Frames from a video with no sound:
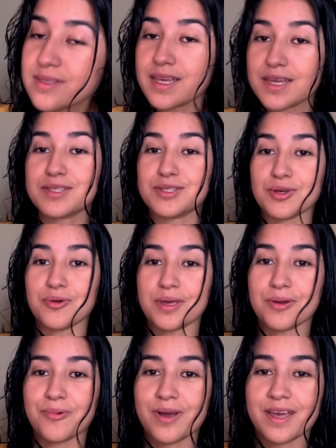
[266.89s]
like it's
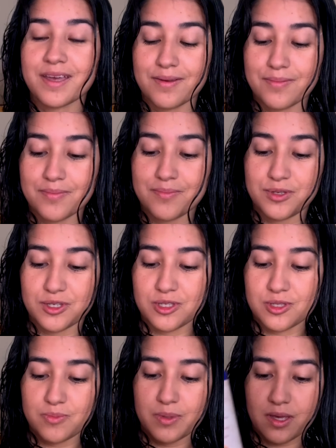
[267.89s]
soaking wet,
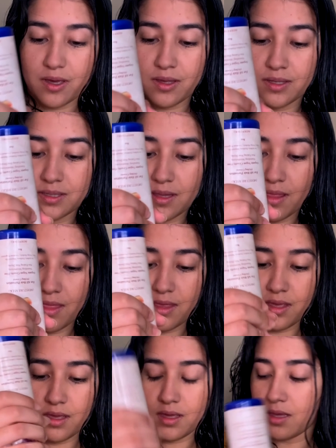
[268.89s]
just because
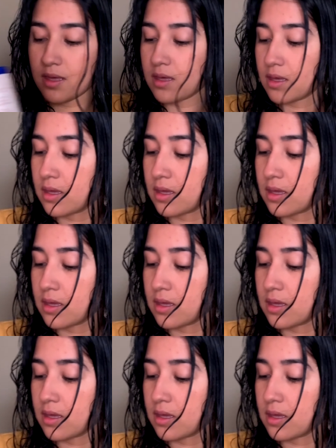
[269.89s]
the